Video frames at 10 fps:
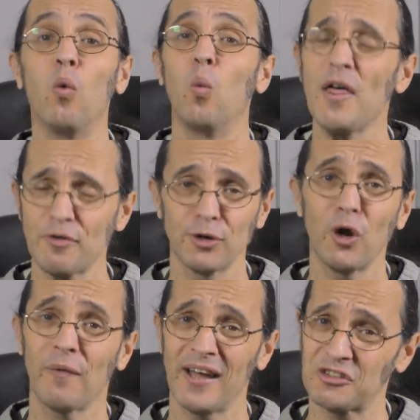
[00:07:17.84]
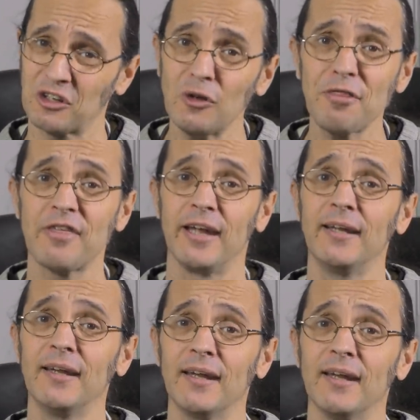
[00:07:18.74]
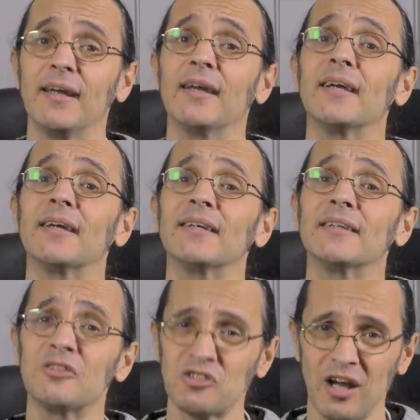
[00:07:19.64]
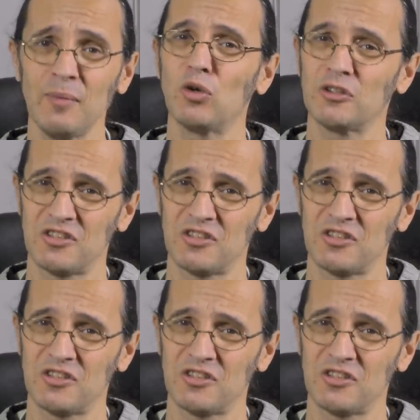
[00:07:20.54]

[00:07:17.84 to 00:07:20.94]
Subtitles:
Whether or not that's a good thing, time will